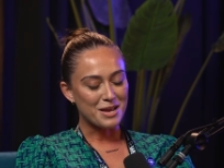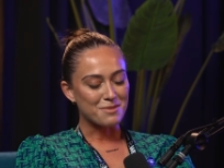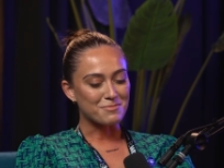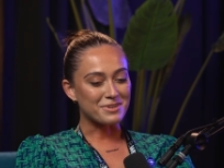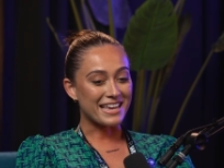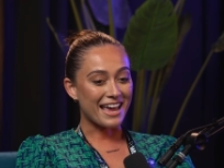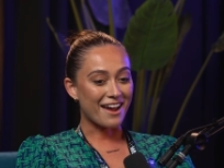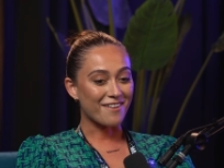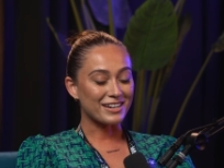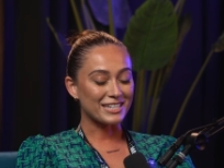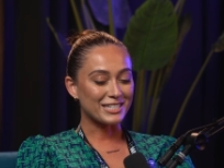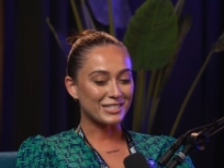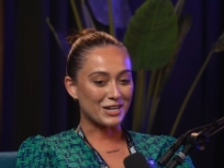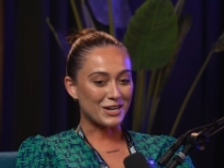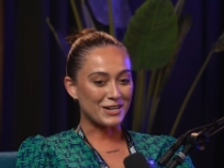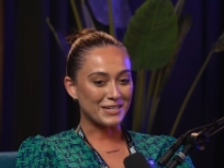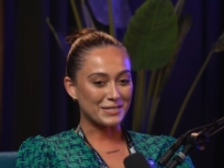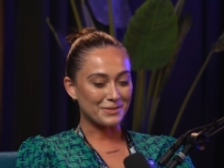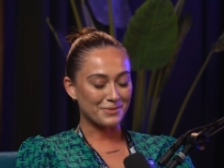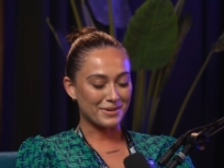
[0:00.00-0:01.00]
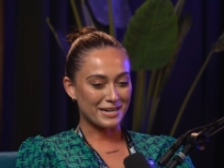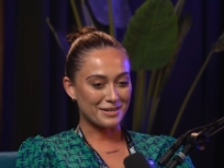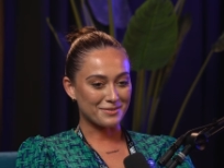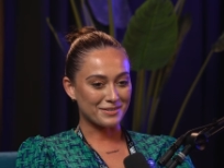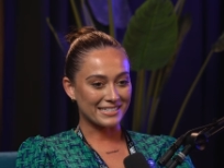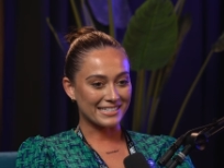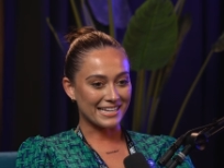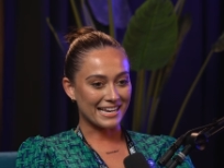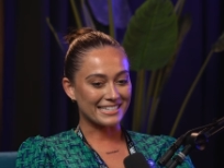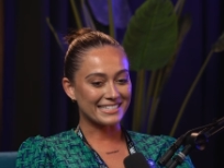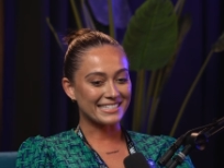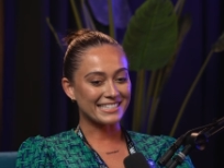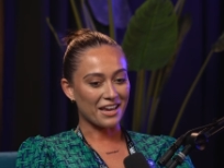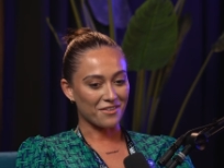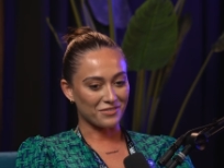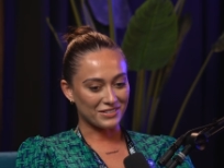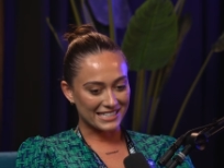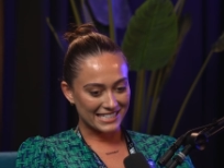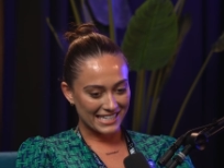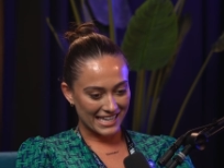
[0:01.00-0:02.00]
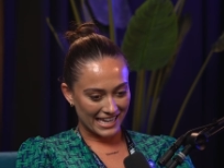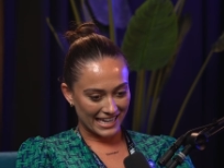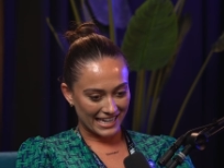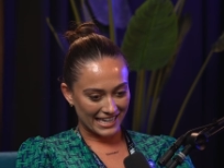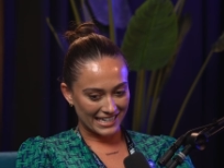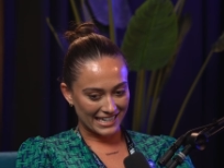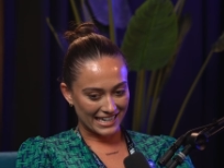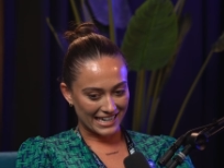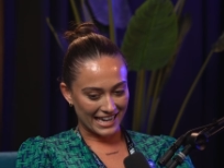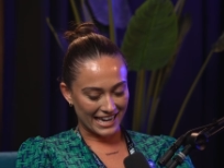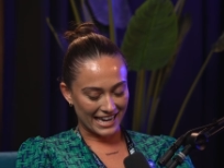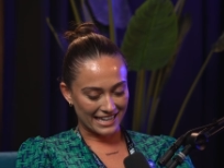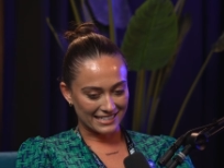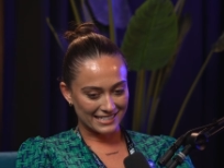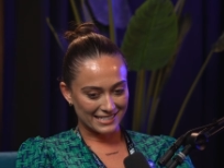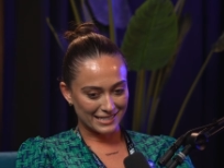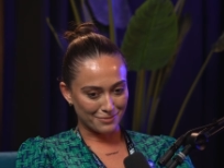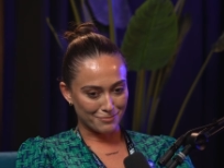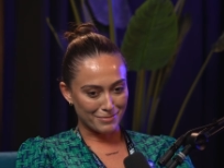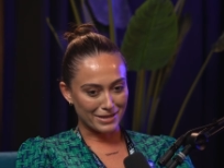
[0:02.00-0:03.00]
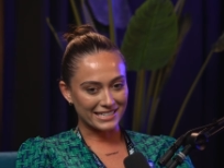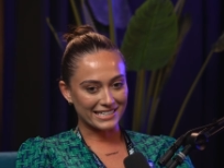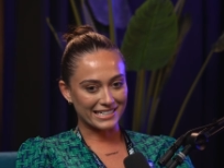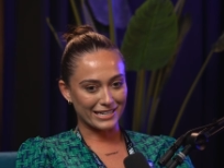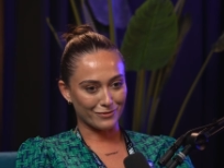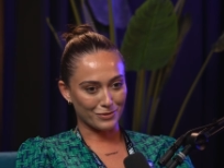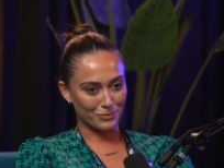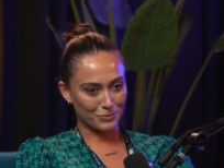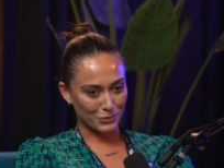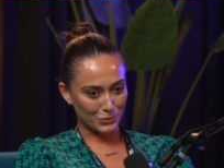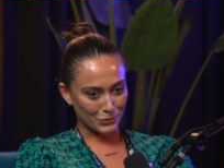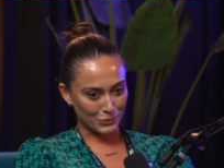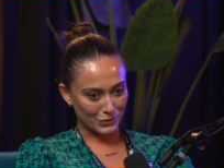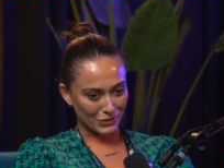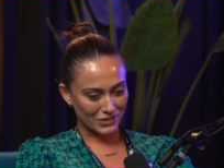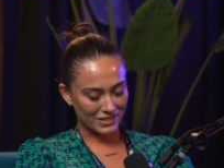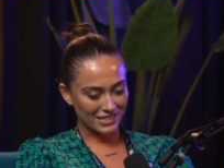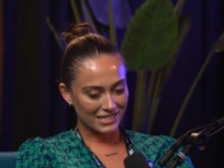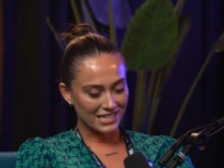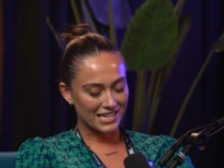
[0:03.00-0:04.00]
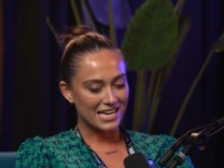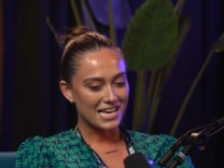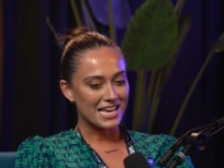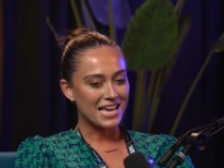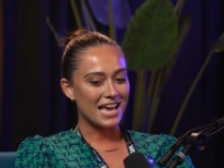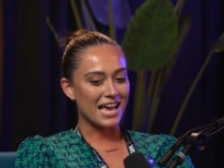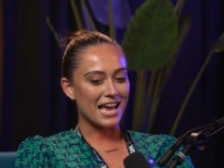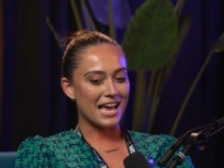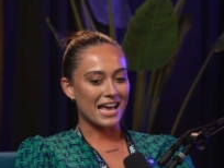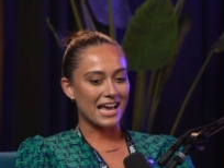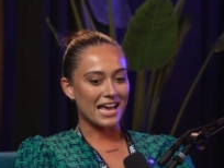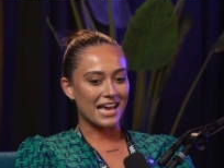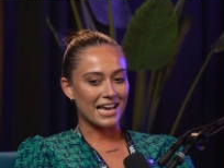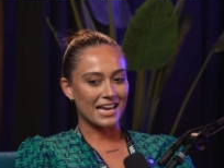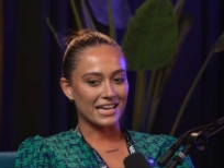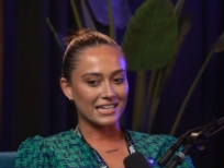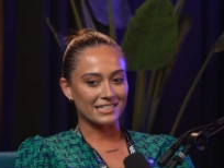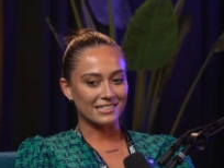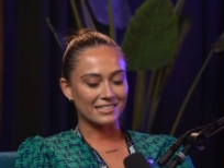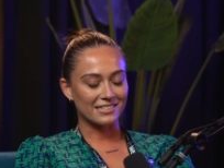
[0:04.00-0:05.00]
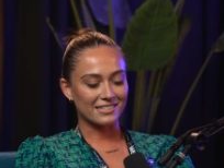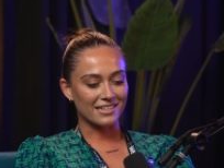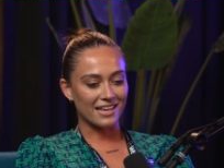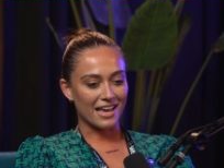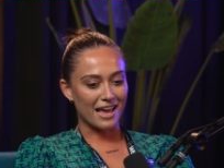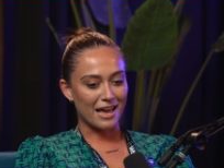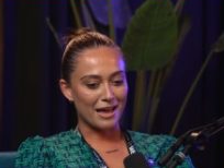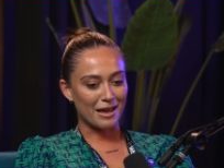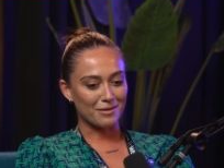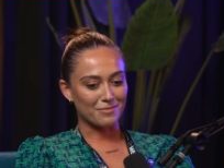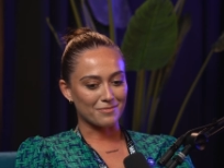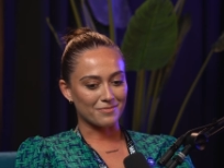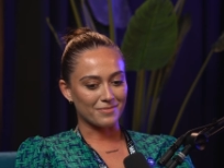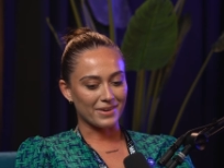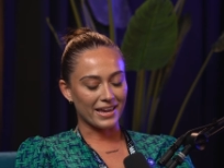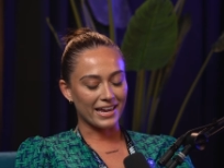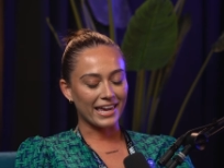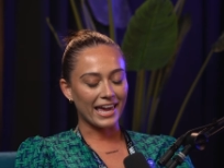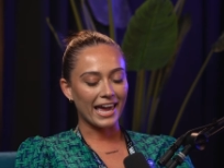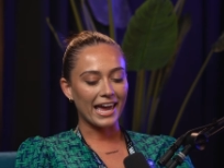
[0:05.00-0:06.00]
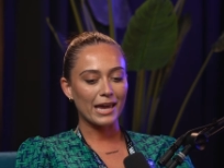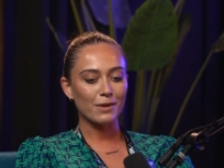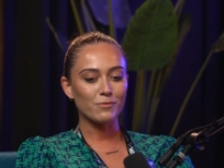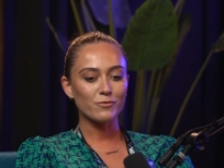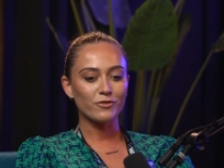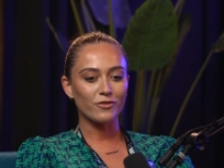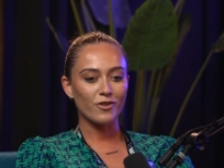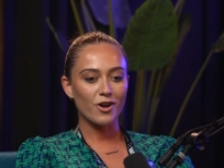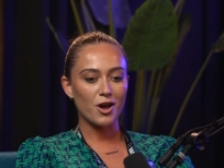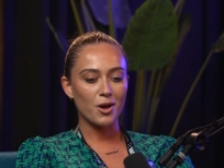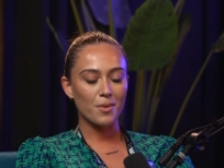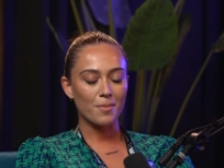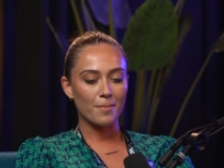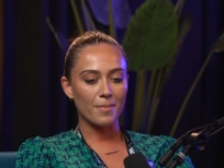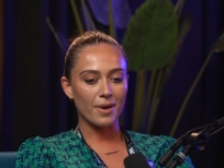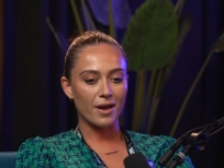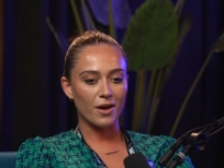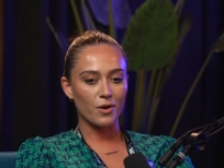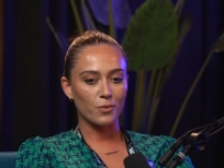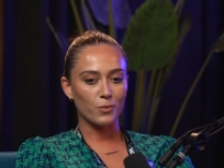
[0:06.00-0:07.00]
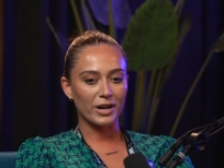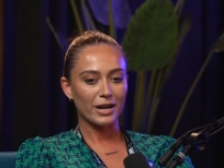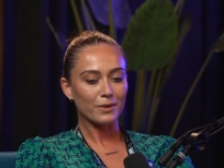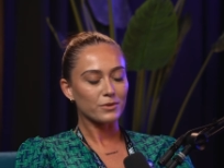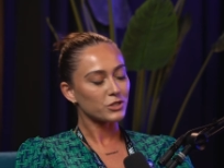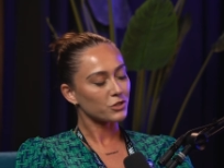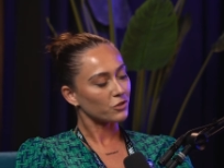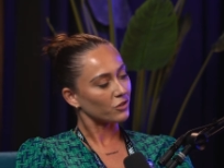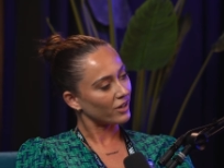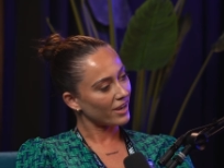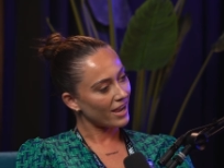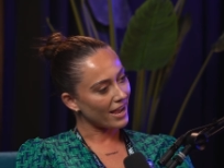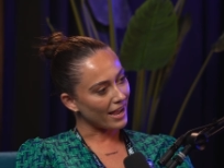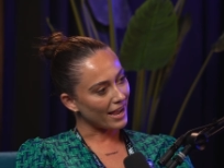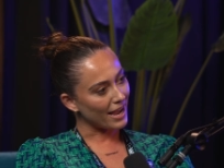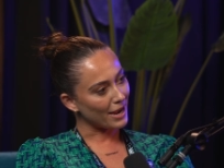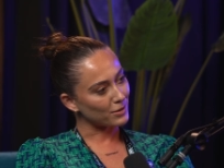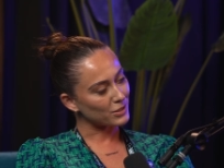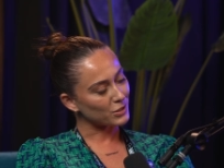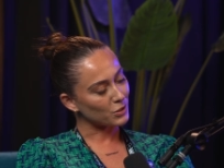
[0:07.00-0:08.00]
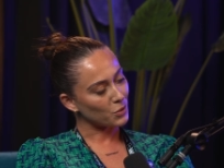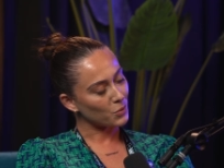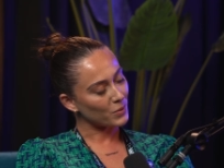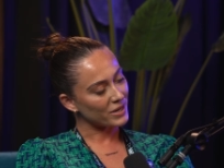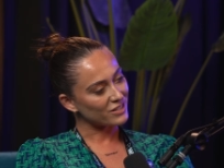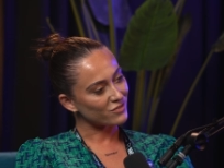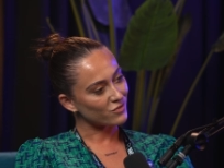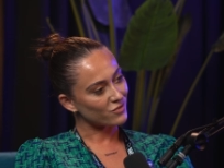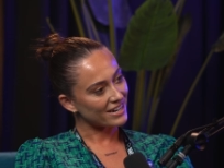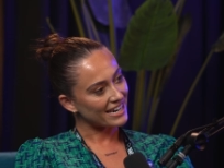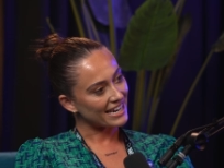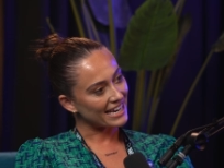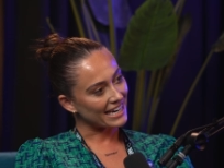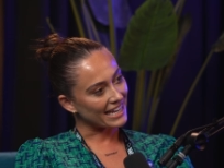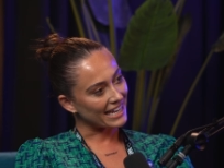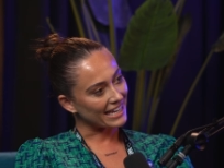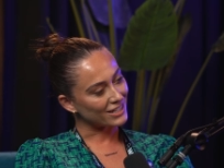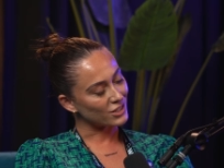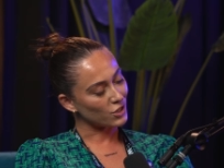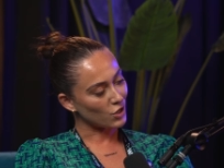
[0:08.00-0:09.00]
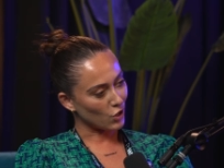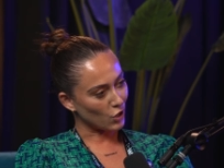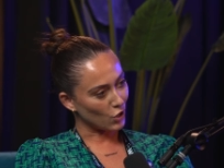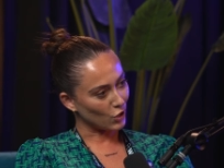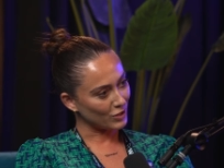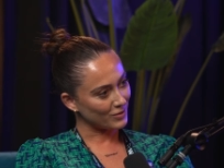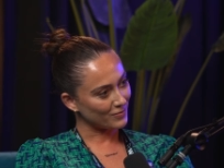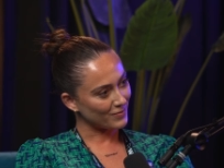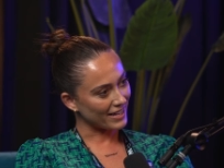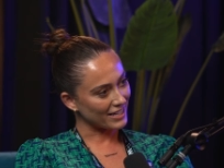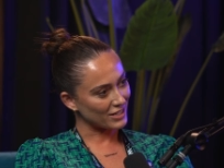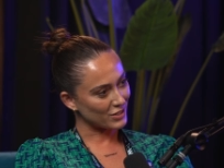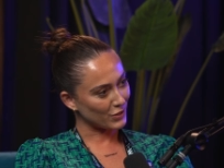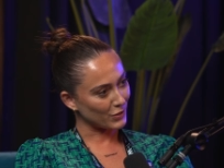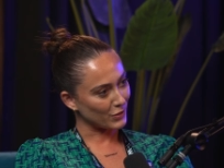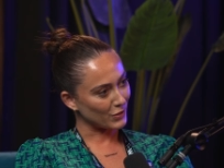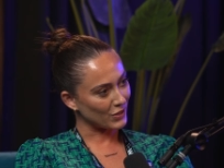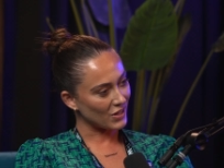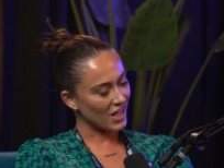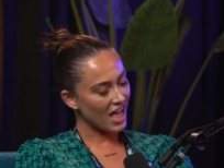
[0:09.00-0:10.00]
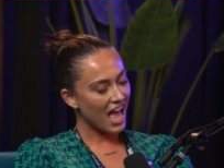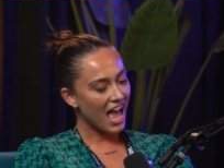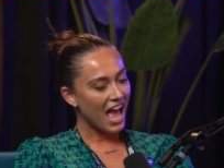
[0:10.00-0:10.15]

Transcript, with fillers: but yeah, I started when I was 17 and I entered Miss Liverpool. And um, it came from when I was younger, I was always really tall at school.